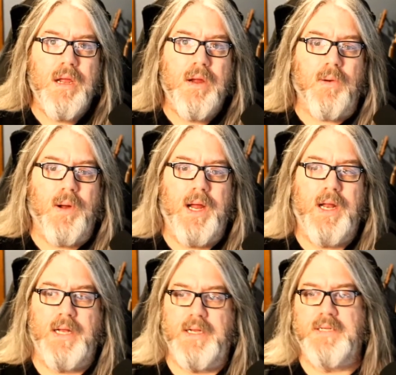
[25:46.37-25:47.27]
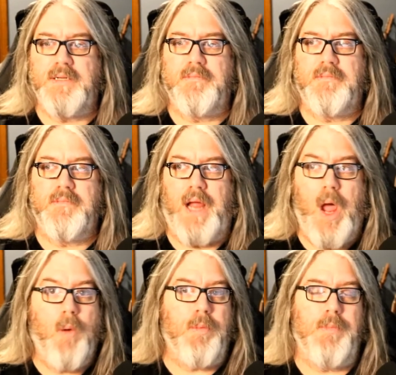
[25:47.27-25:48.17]
right? It doesn't
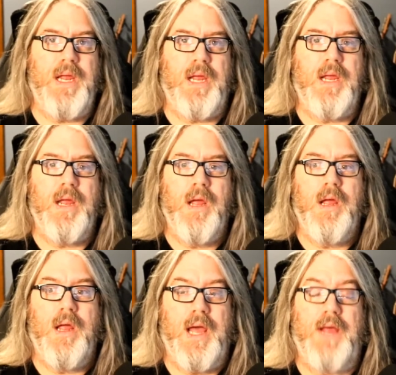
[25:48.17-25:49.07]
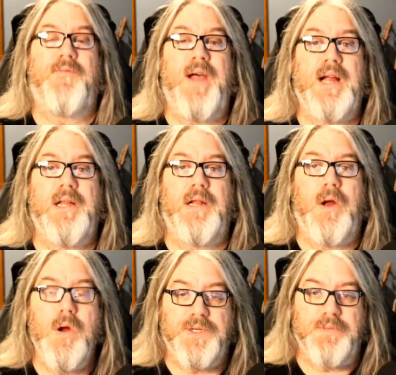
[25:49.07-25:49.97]
help me. In fact, it
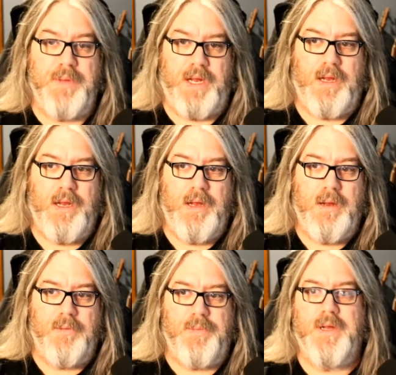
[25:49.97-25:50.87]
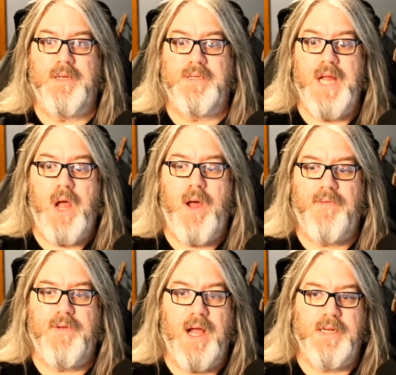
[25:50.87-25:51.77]
hurts me because now
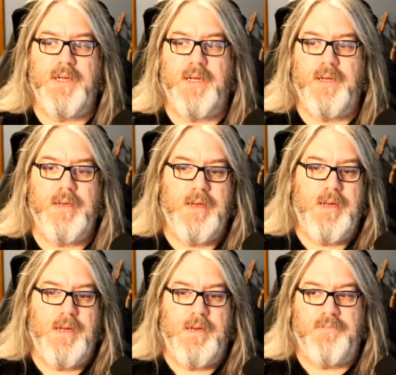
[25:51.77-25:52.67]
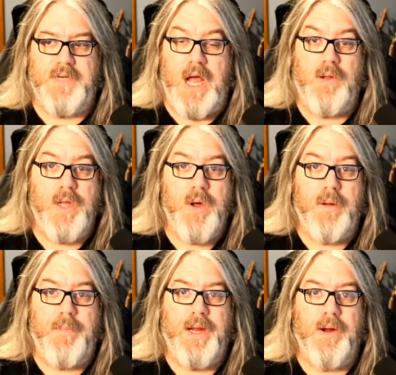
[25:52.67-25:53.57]
I've got to download a
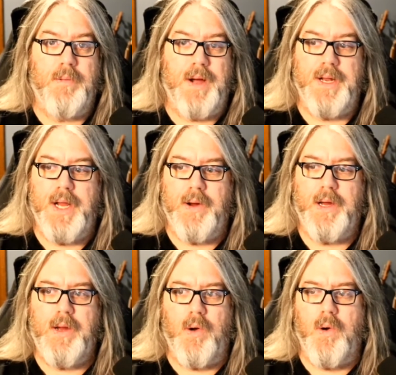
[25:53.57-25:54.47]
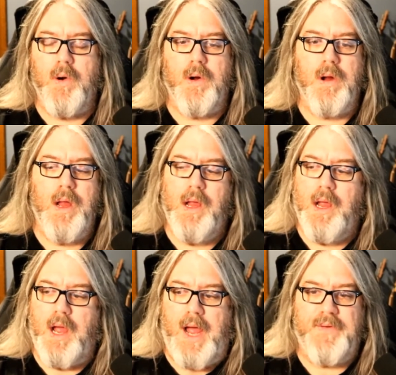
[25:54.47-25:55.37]
bigger binary or
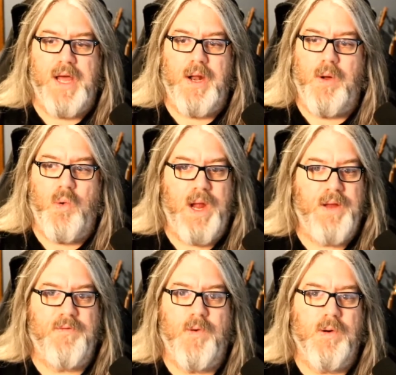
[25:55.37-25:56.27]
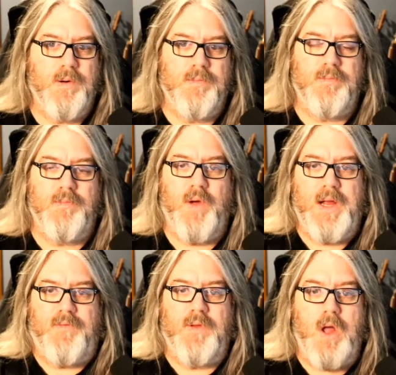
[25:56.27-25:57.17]
I've got to wait for
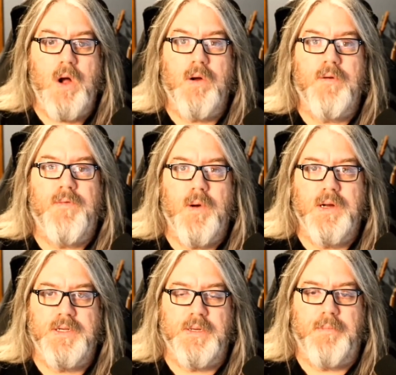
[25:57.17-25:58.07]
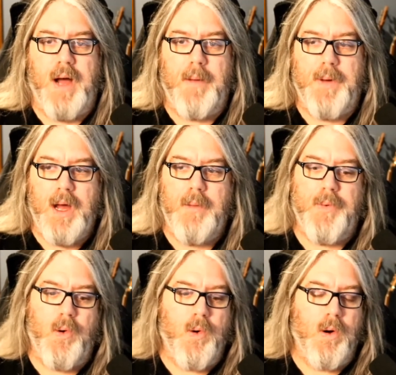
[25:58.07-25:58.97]
wait longer for it to pop up
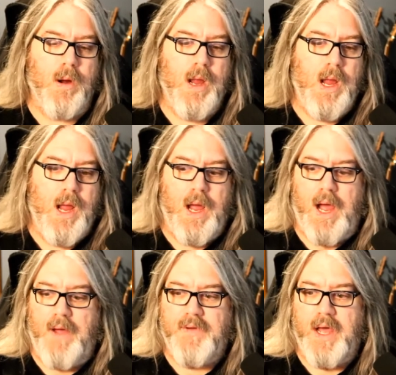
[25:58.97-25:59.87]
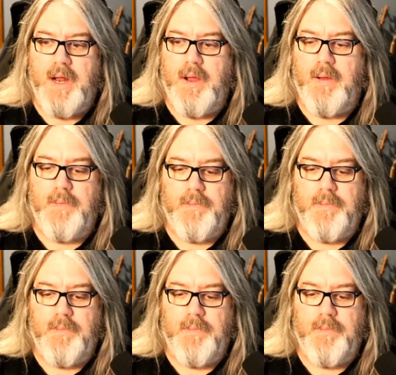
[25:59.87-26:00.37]
or I've got to